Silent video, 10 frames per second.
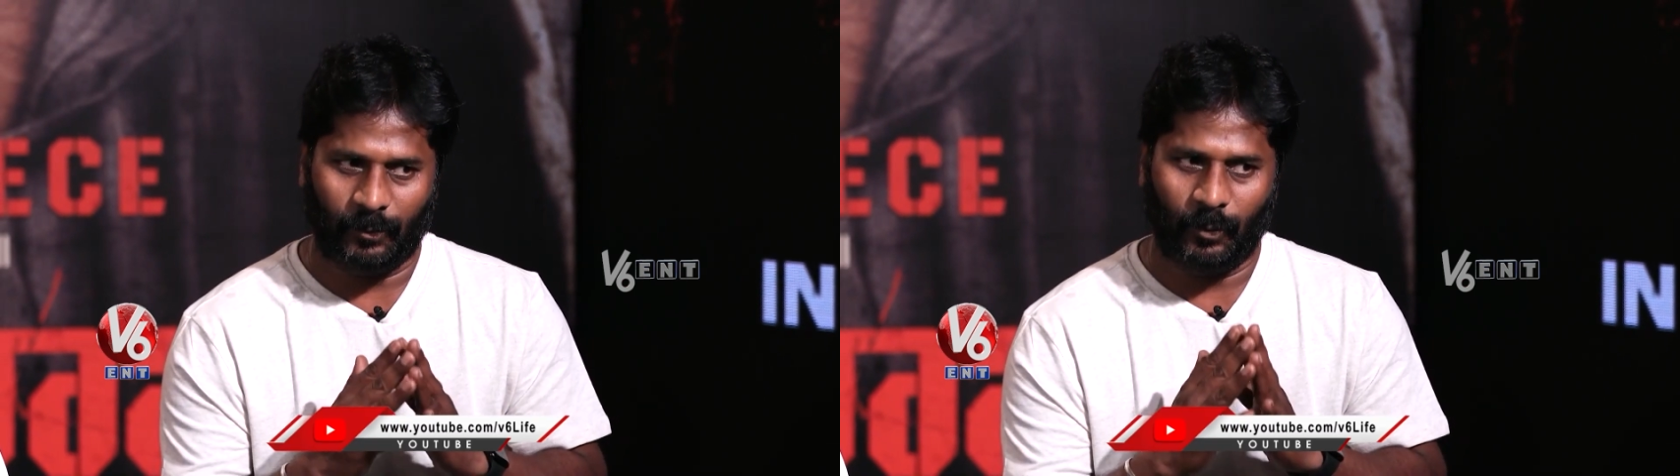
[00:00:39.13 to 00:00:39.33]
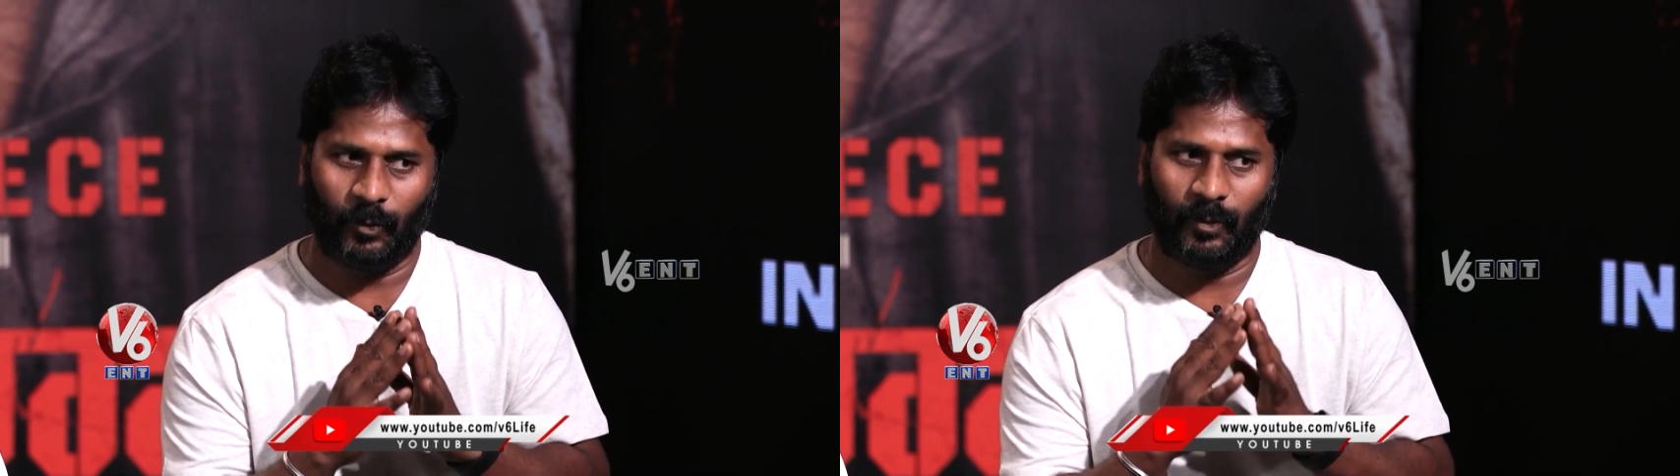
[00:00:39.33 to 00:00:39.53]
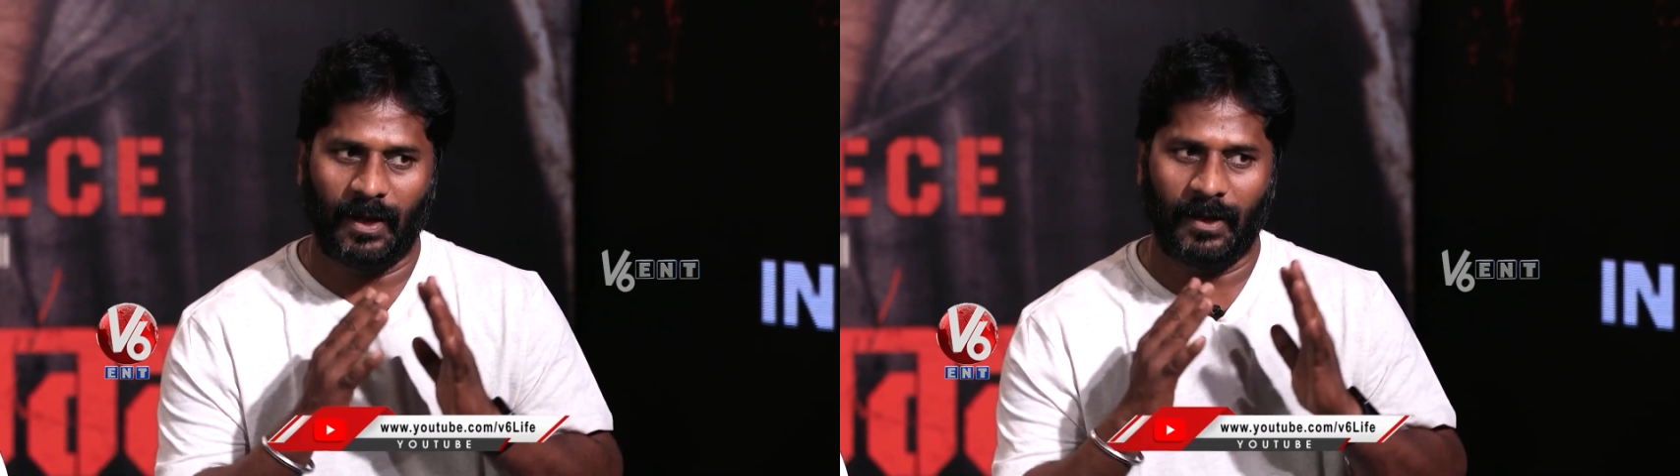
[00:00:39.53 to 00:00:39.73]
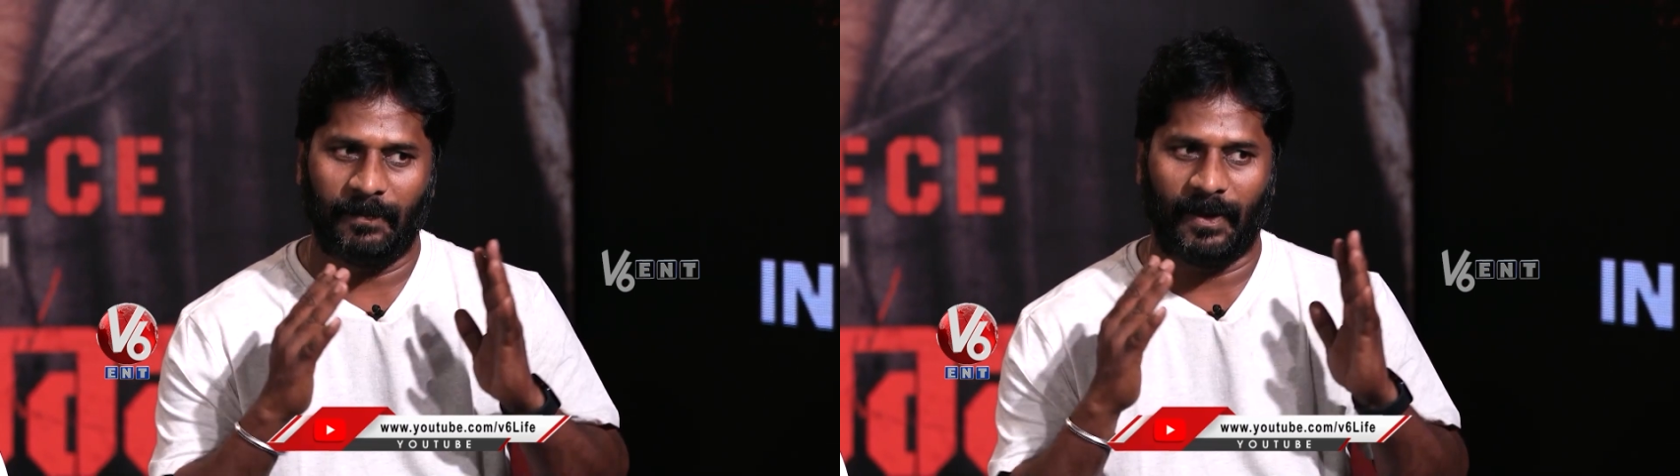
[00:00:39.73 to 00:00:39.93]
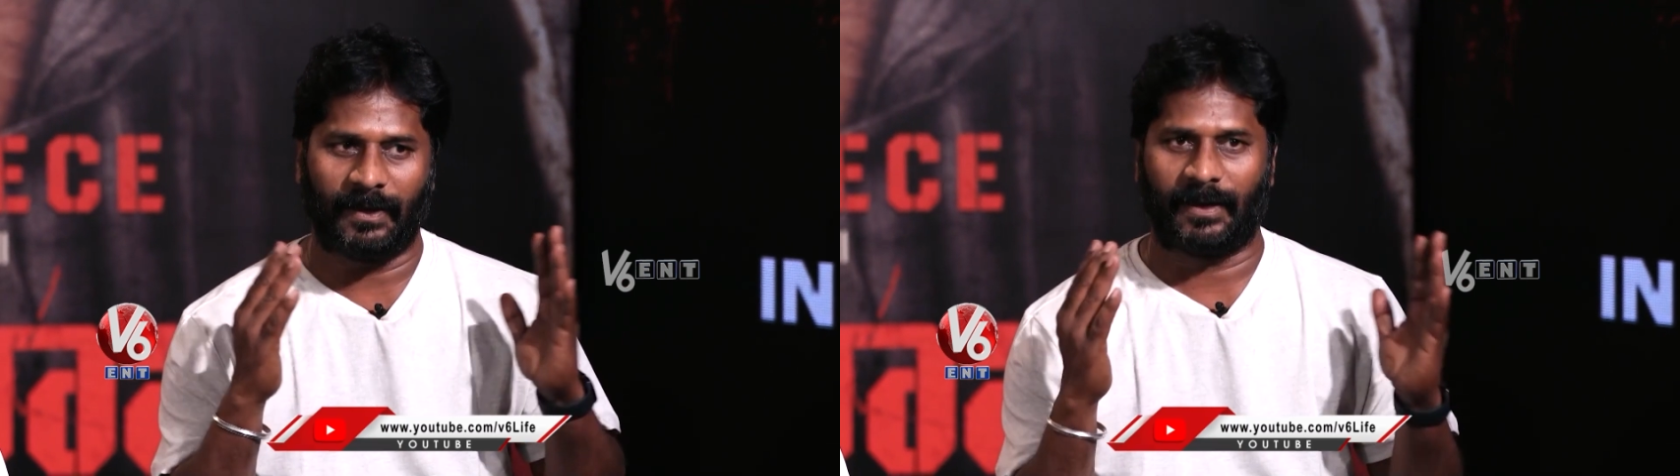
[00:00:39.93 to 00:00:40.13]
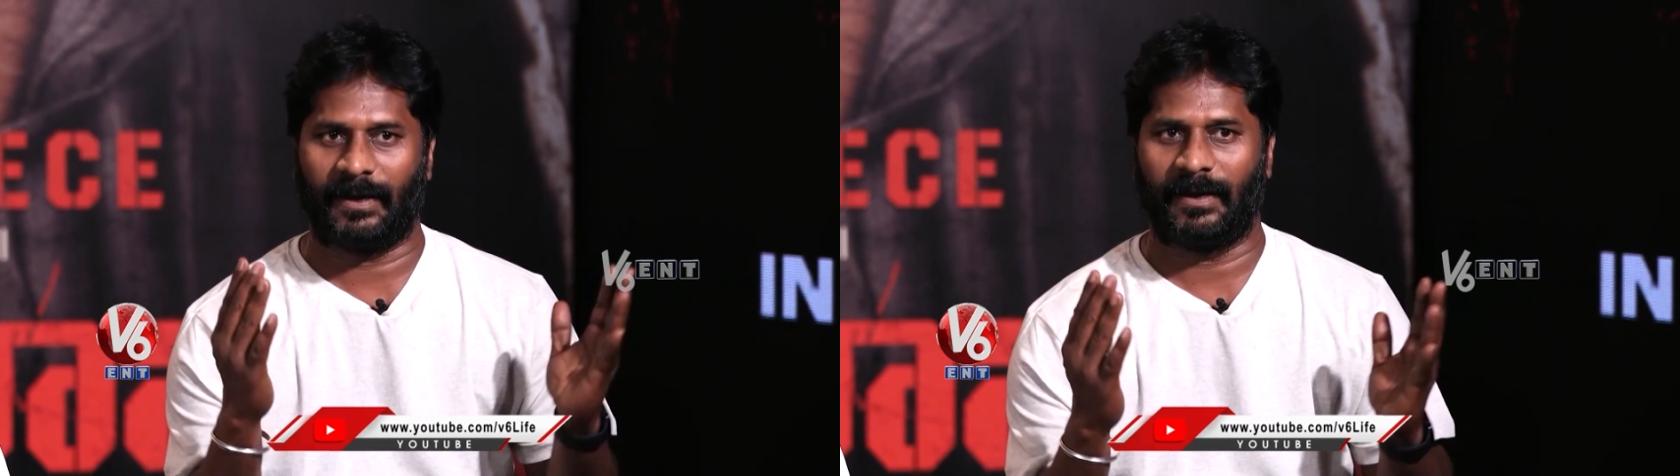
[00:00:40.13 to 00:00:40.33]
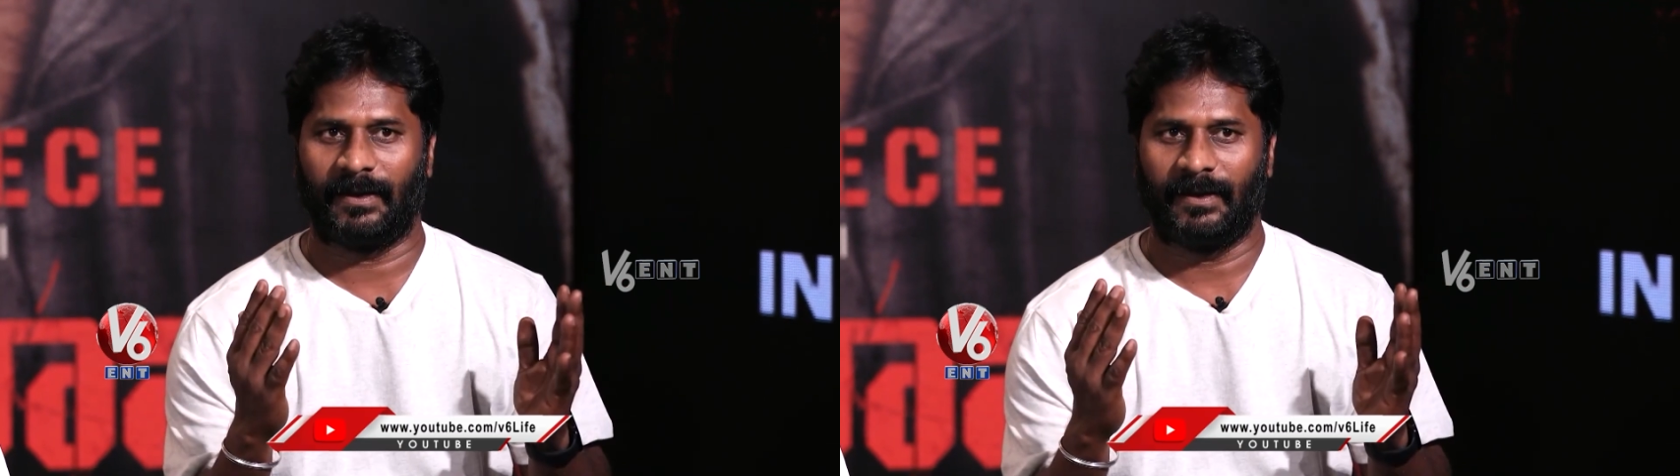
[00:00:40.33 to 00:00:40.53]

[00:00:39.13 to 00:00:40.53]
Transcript: lowa paakra